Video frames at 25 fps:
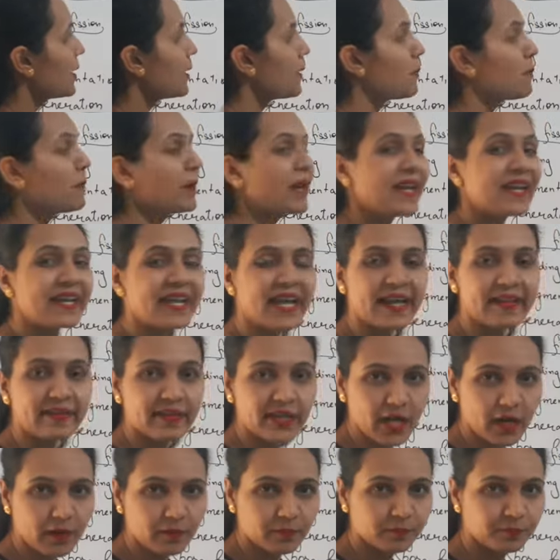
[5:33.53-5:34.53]

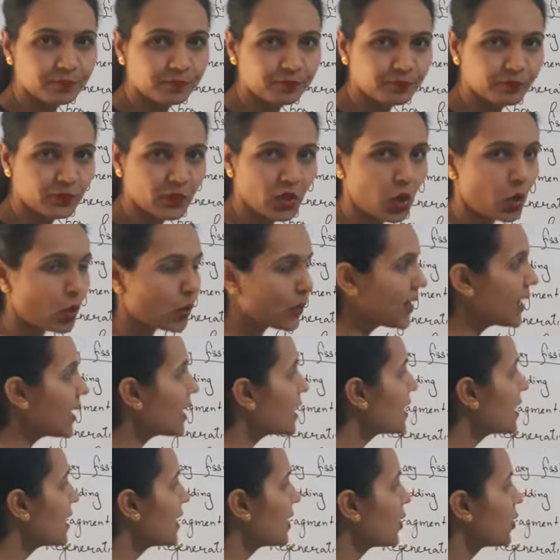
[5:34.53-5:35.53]
planaria.
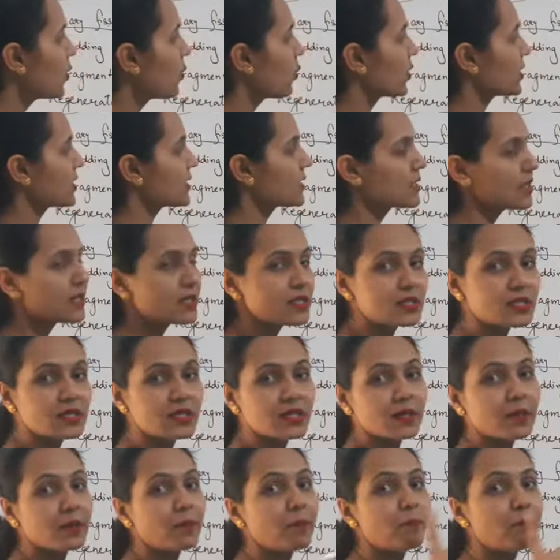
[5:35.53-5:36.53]
Okay, what is it?
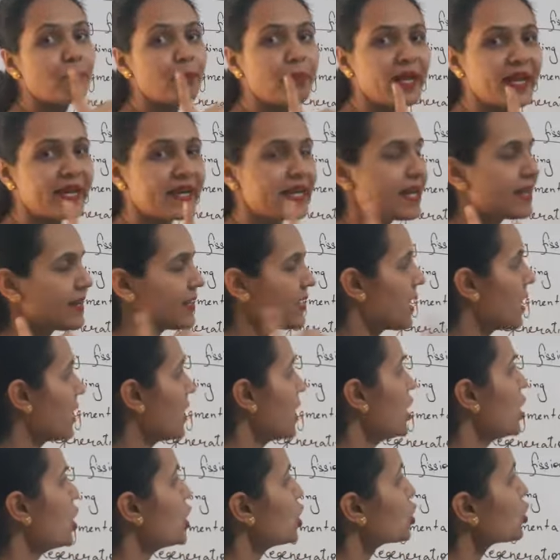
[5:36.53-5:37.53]
Planaria.
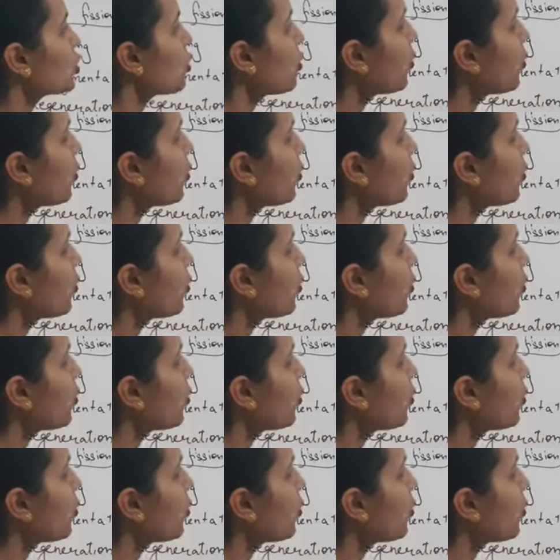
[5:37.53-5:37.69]
So